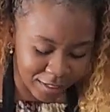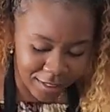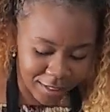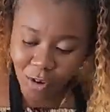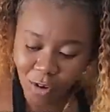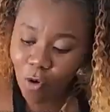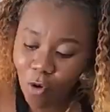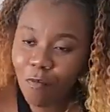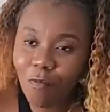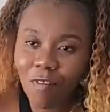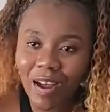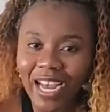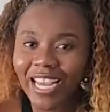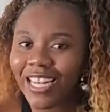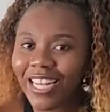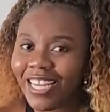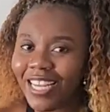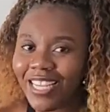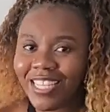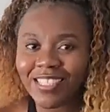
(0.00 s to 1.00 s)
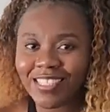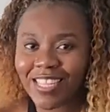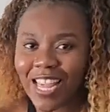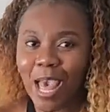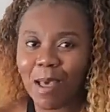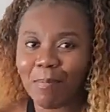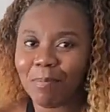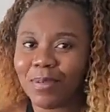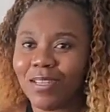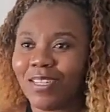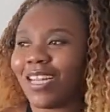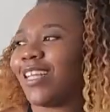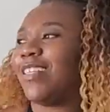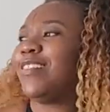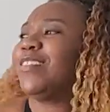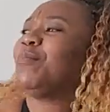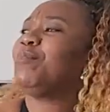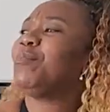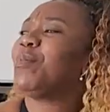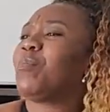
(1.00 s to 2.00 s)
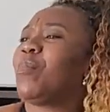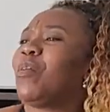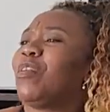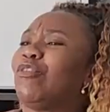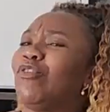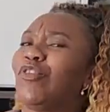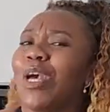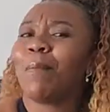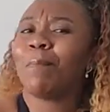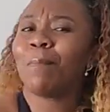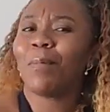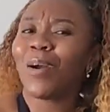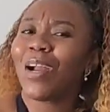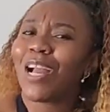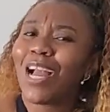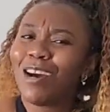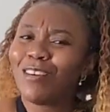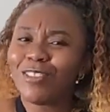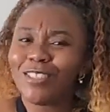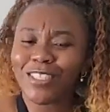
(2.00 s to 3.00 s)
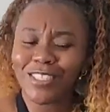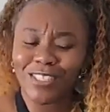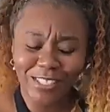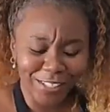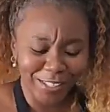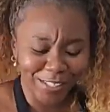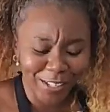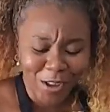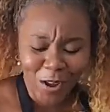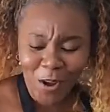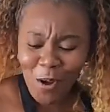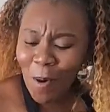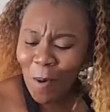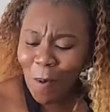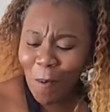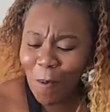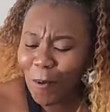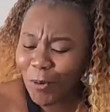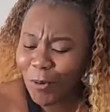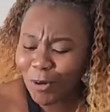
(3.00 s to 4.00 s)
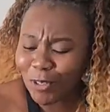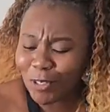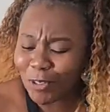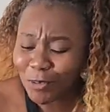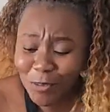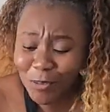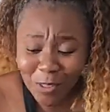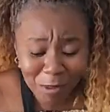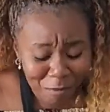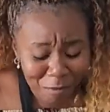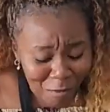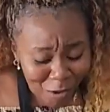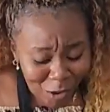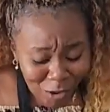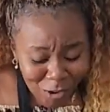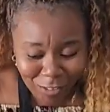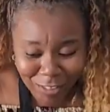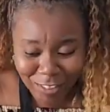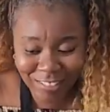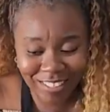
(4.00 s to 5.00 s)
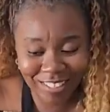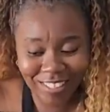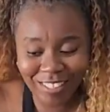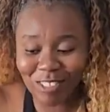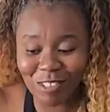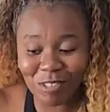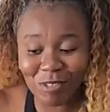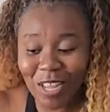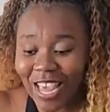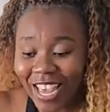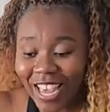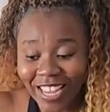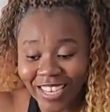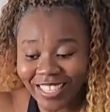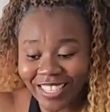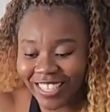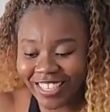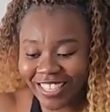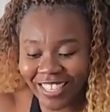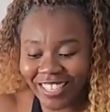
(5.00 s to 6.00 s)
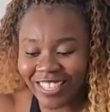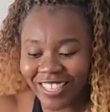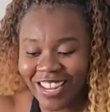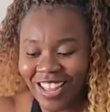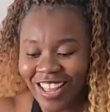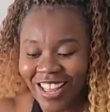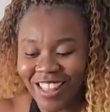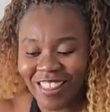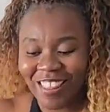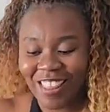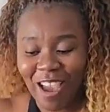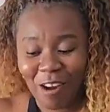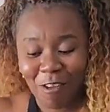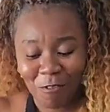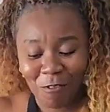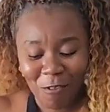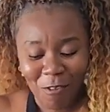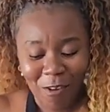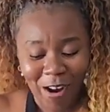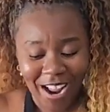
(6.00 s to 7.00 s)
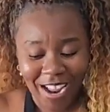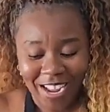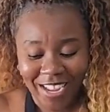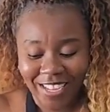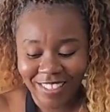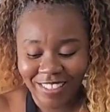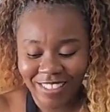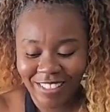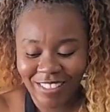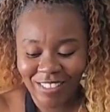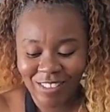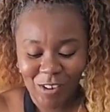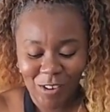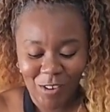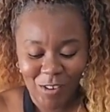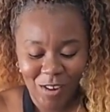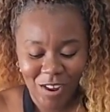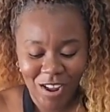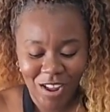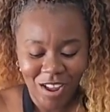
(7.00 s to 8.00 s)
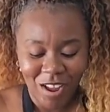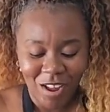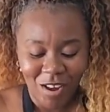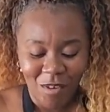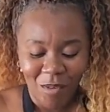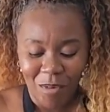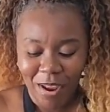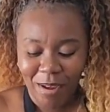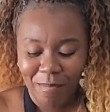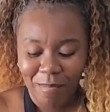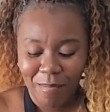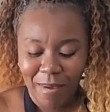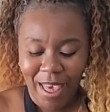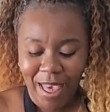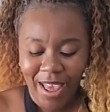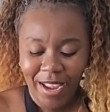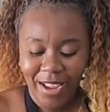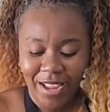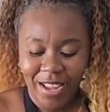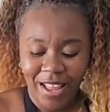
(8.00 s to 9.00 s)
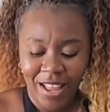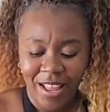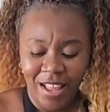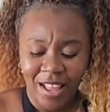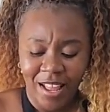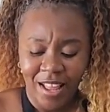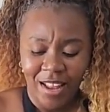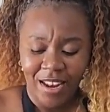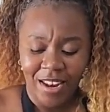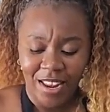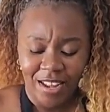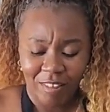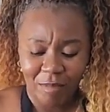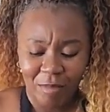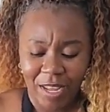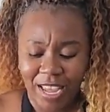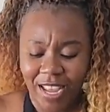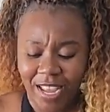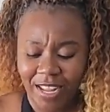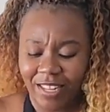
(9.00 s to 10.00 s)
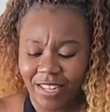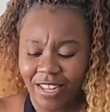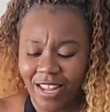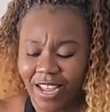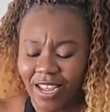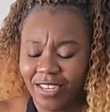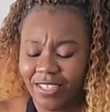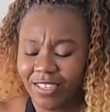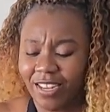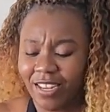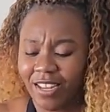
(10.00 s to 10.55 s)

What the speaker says: No violence happened. I see people jump on counters or do the most just to add in their fries. So we are back. Let's add that.